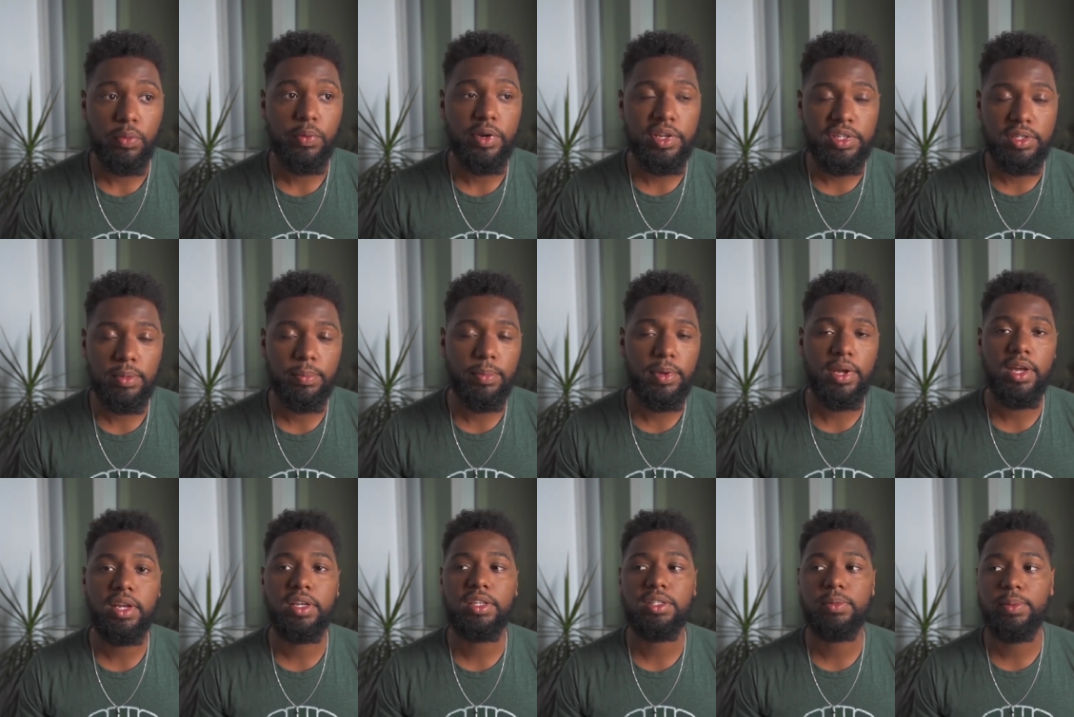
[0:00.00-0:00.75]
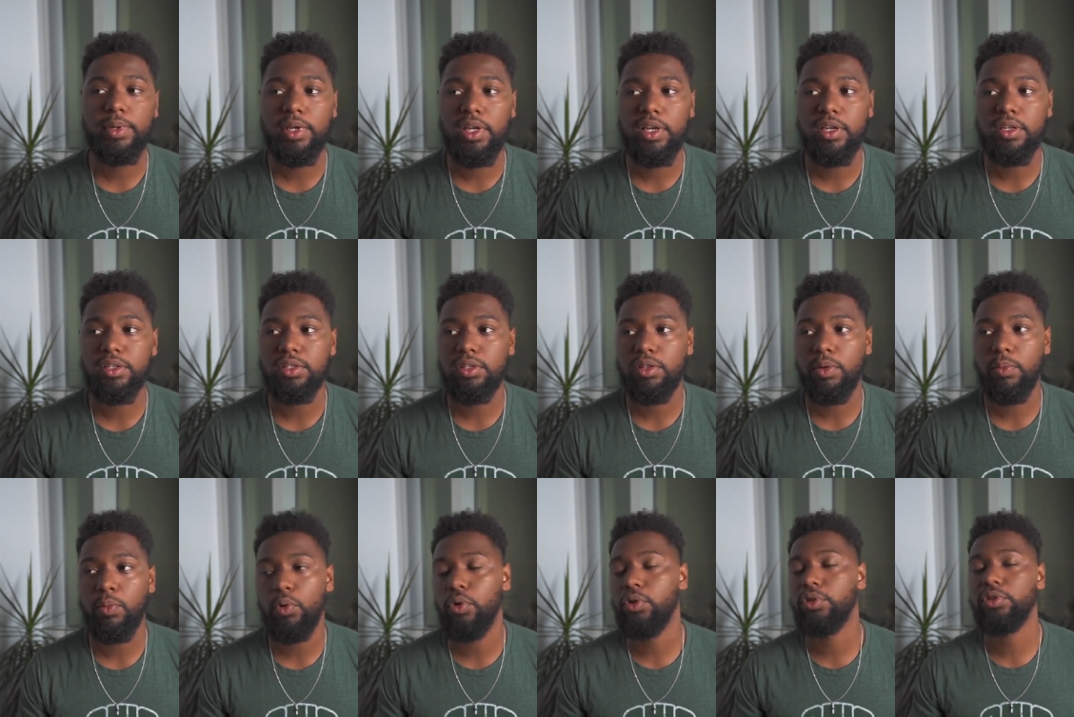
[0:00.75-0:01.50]
The reason being is because
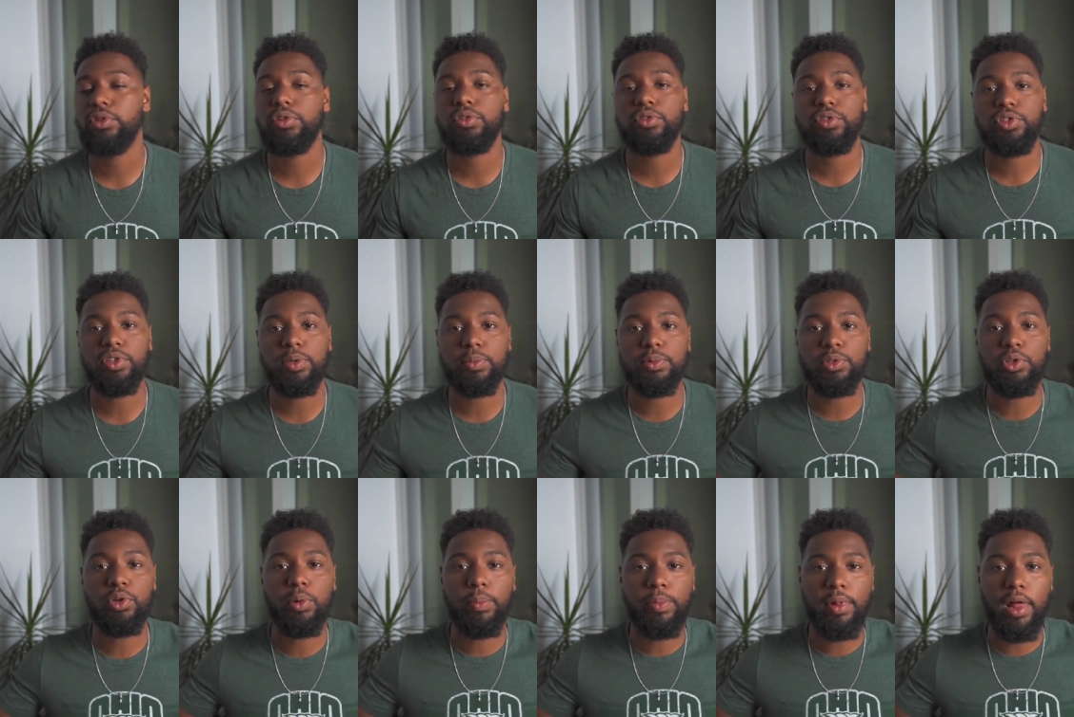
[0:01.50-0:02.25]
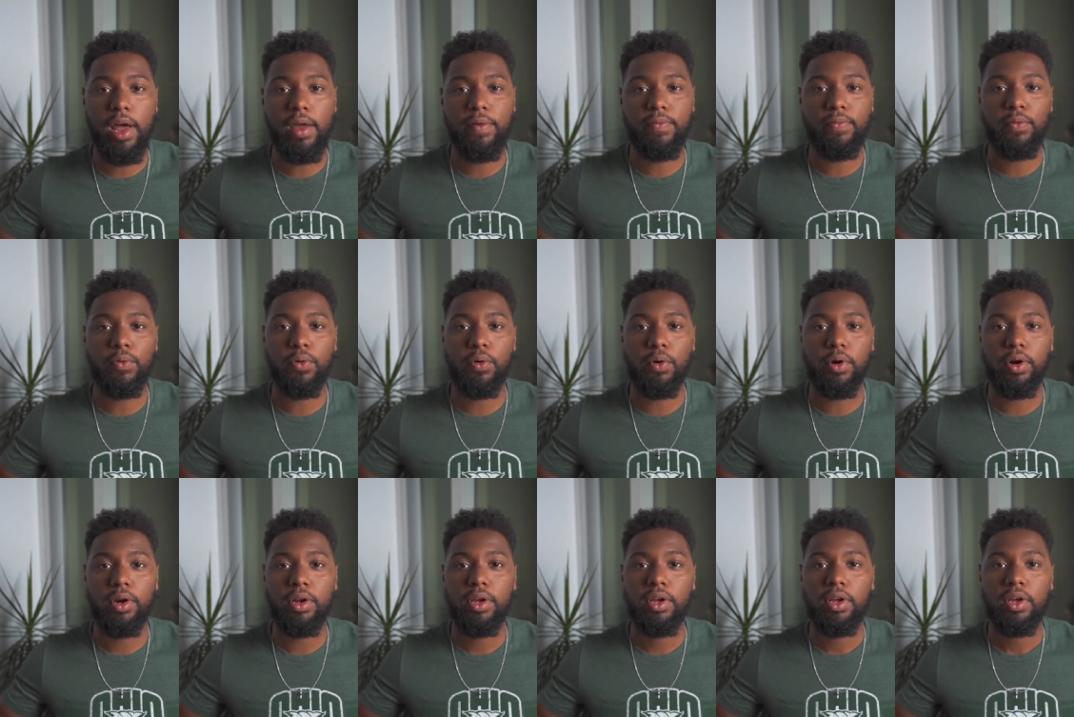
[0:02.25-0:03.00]
the more internships you apply
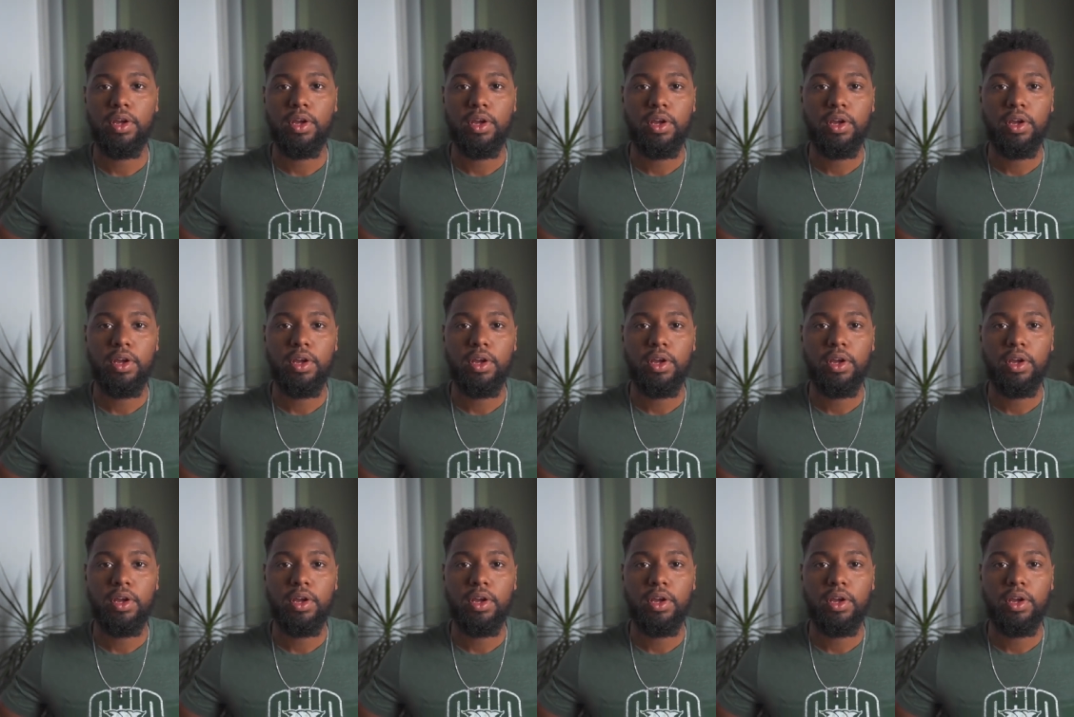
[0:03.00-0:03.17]
for,